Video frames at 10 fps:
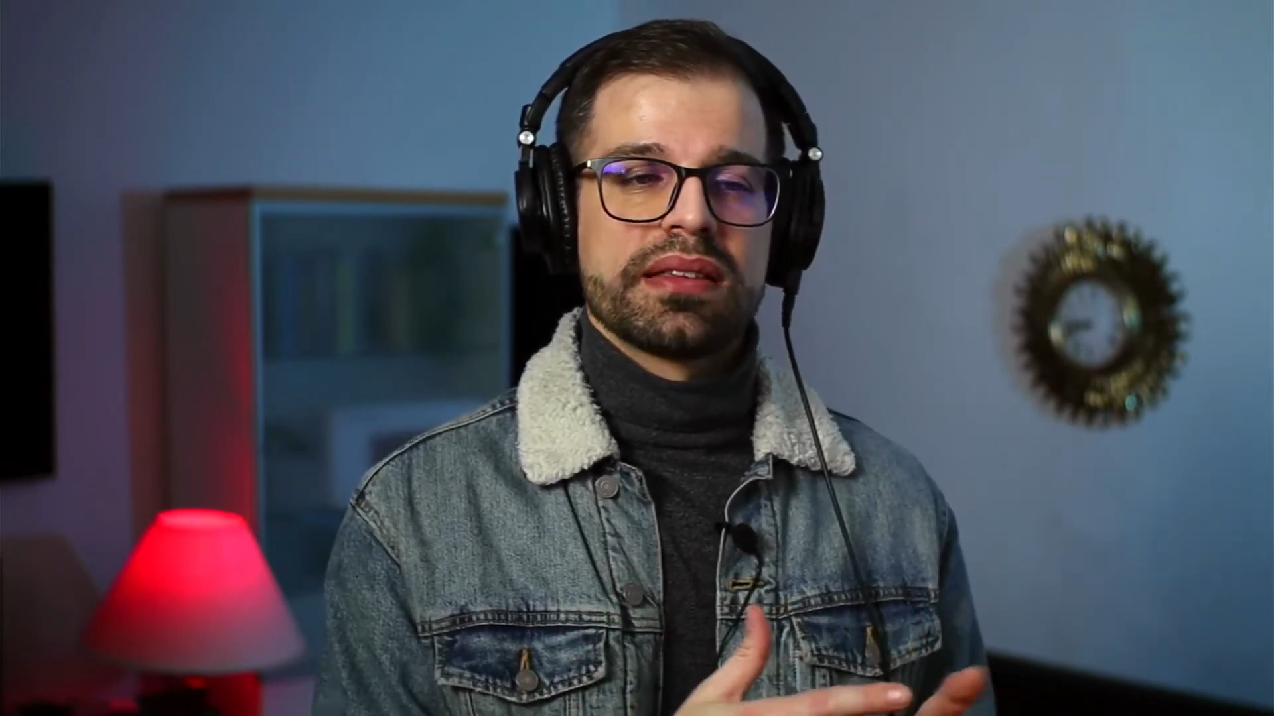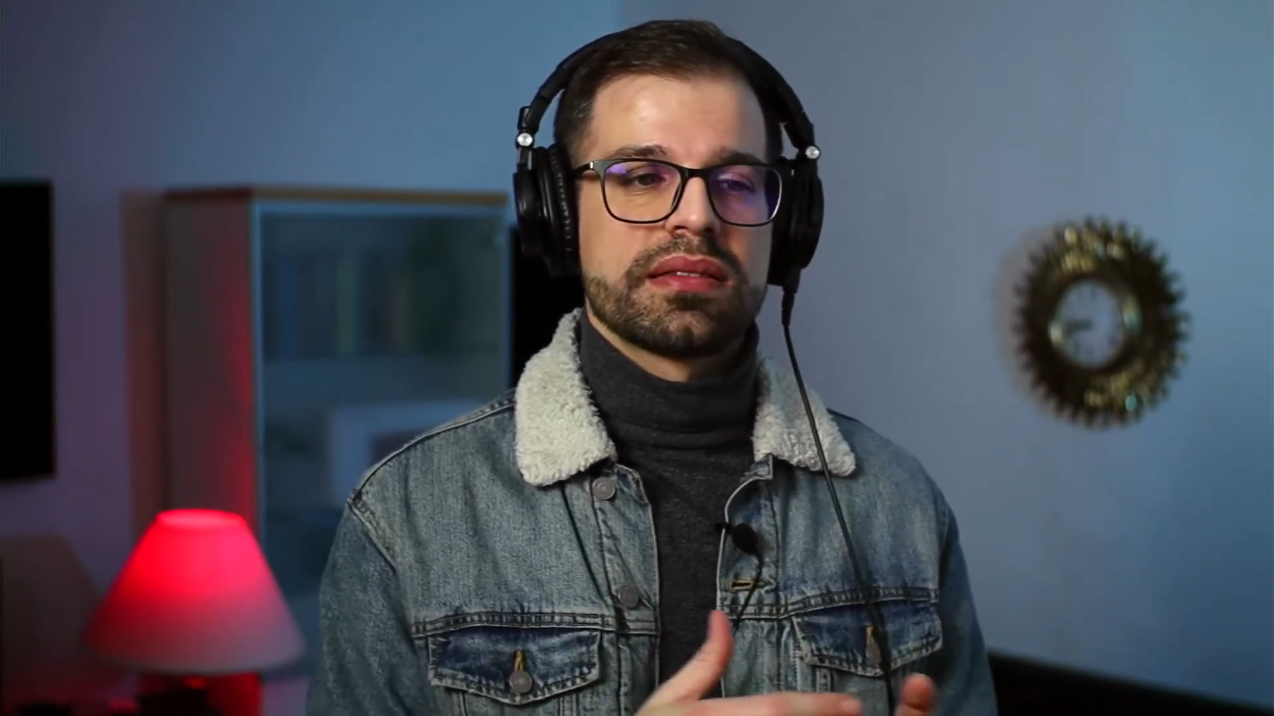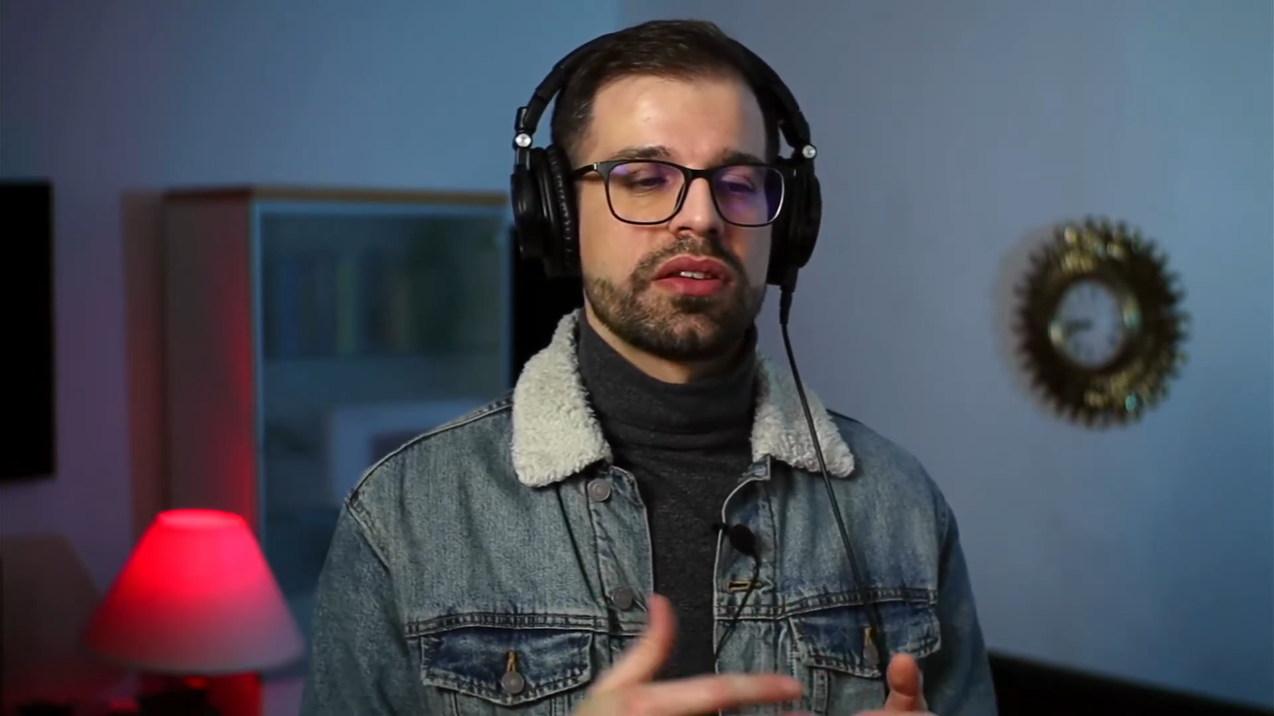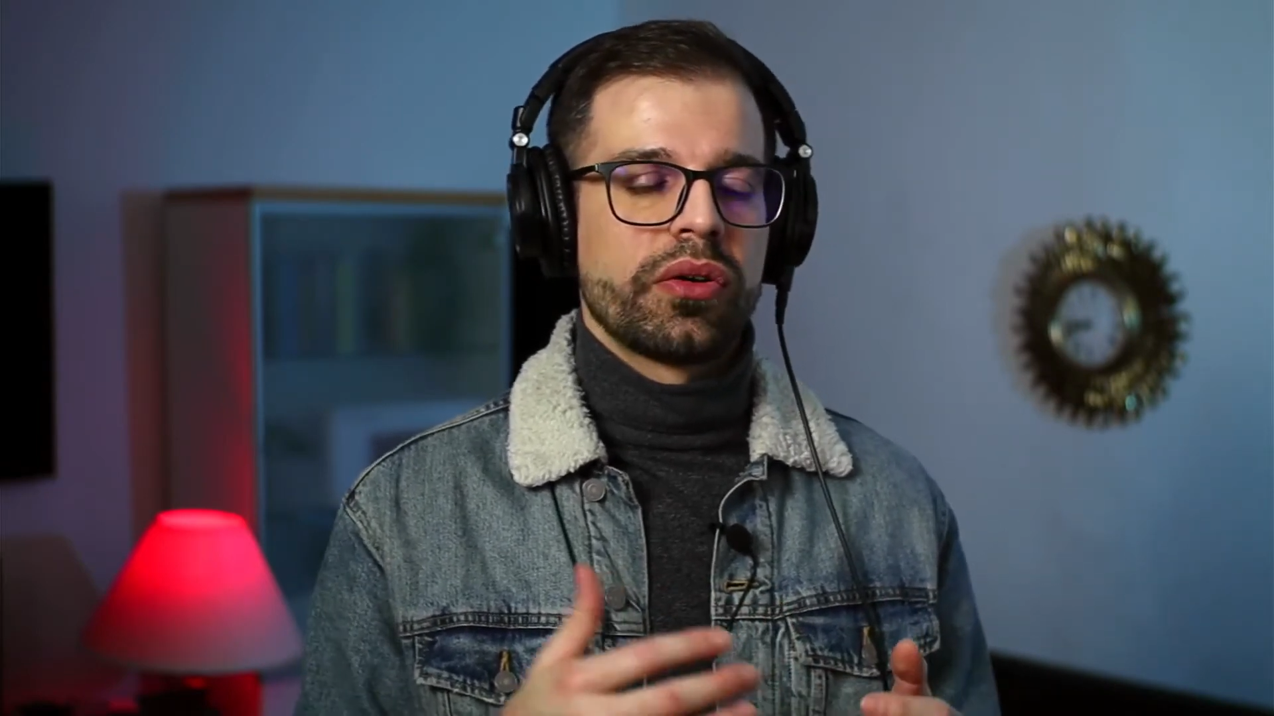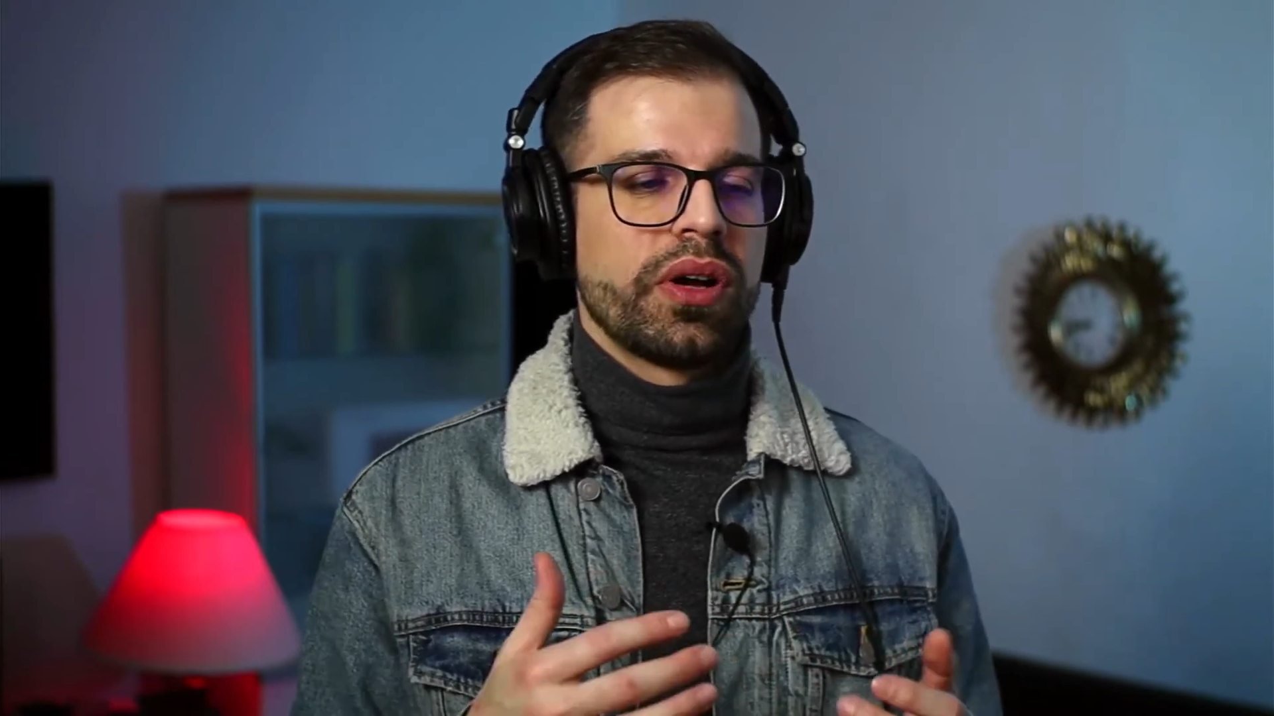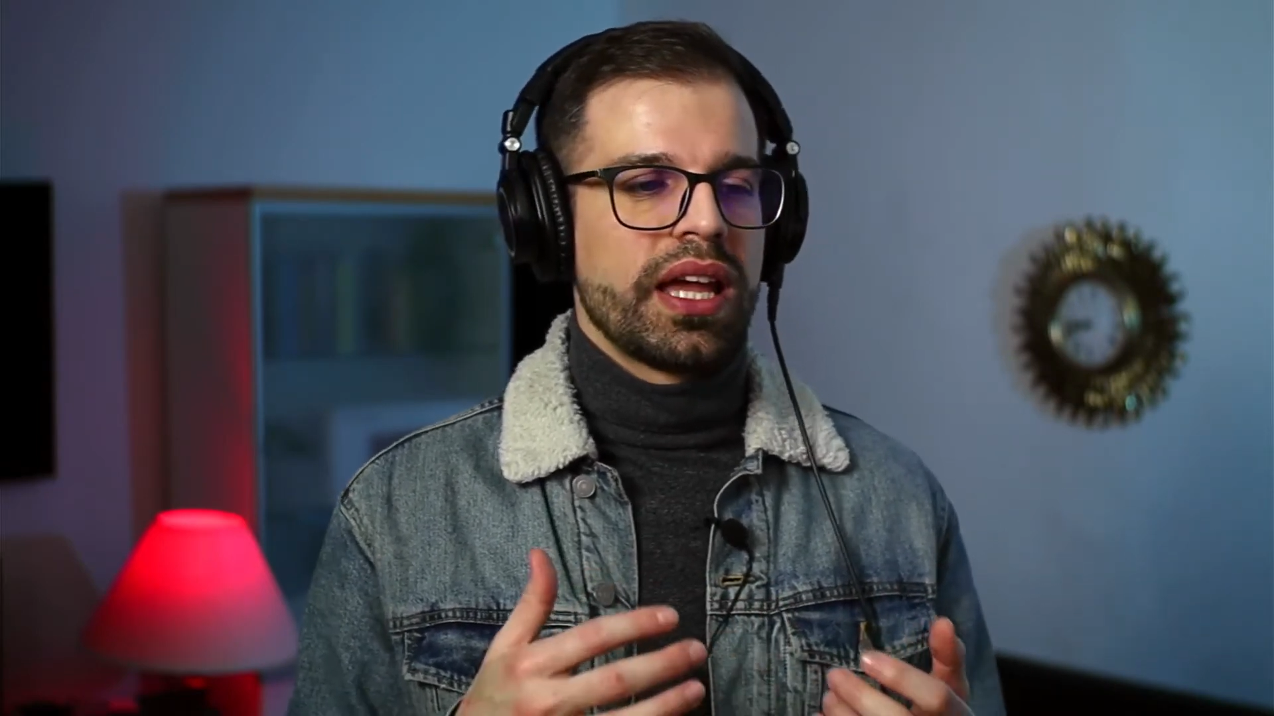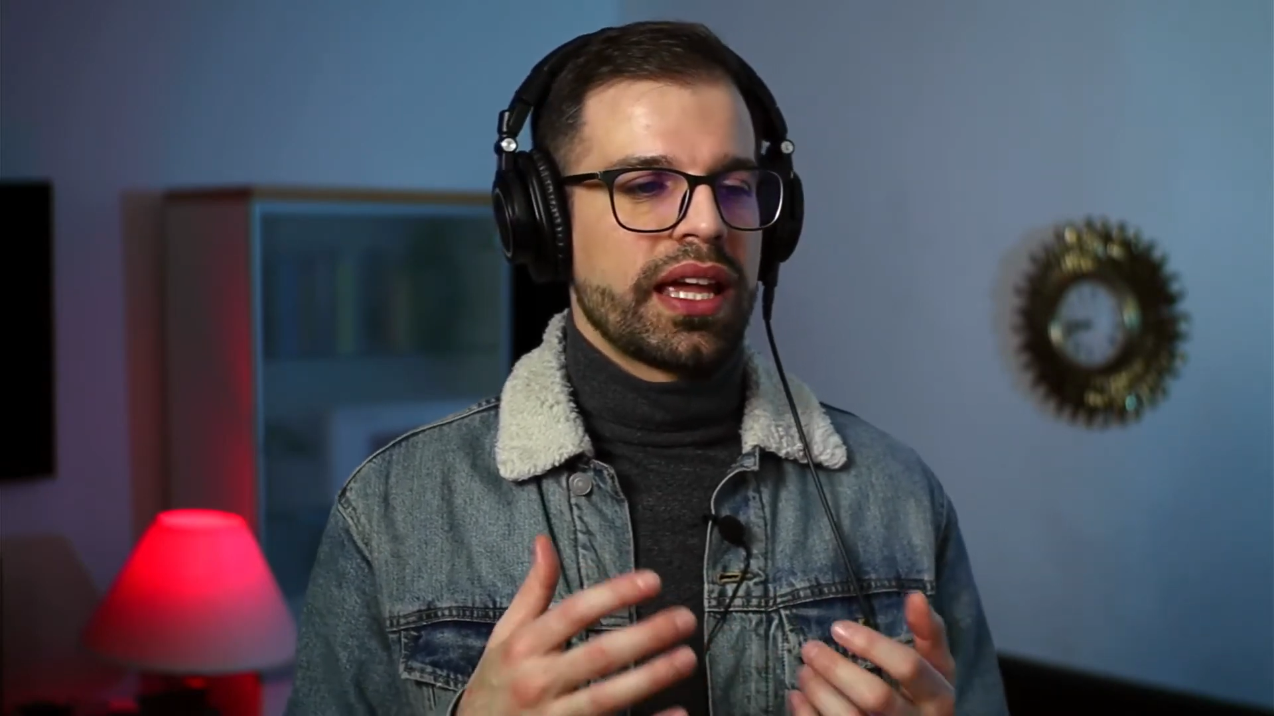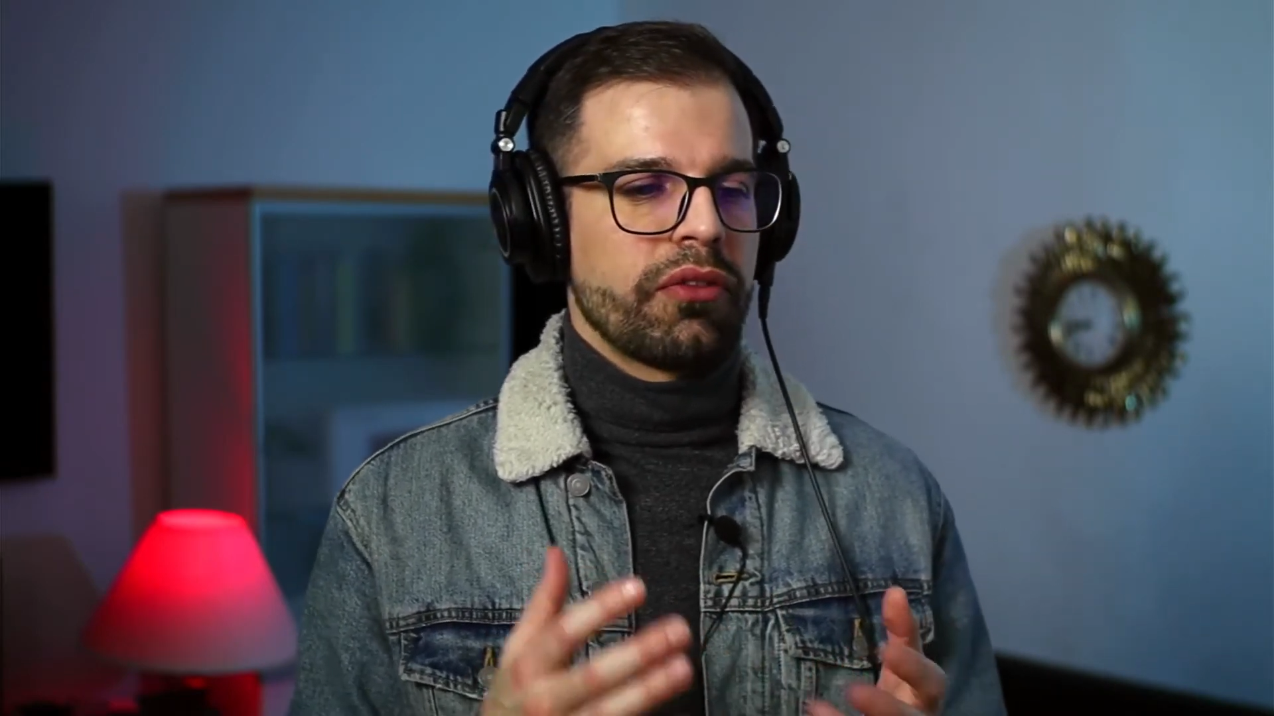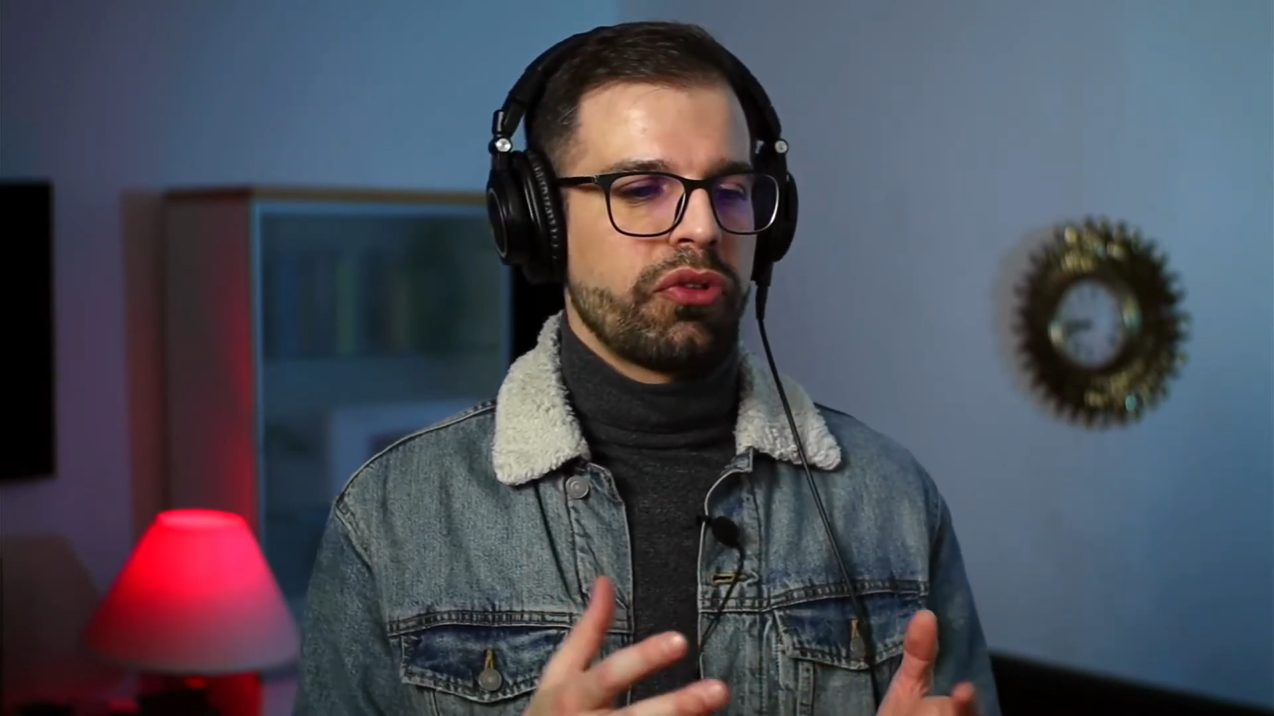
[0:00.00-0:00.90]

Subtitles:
So if